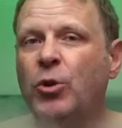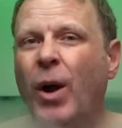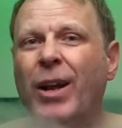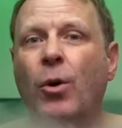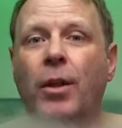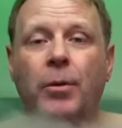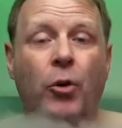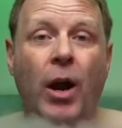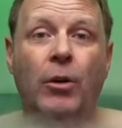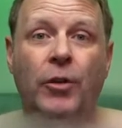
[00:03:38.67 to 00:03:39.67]
So I go on the
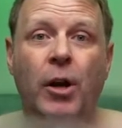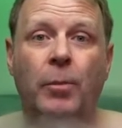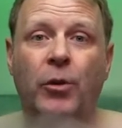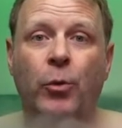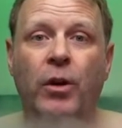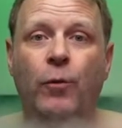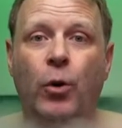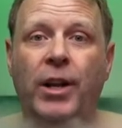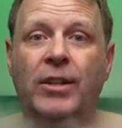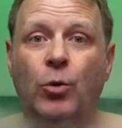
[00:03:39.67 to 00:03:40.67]
cryotherapy 3 or
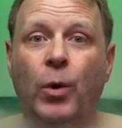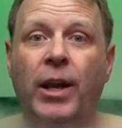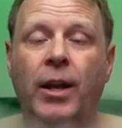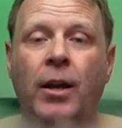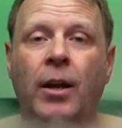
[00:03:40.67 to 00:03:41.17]
4 days a week,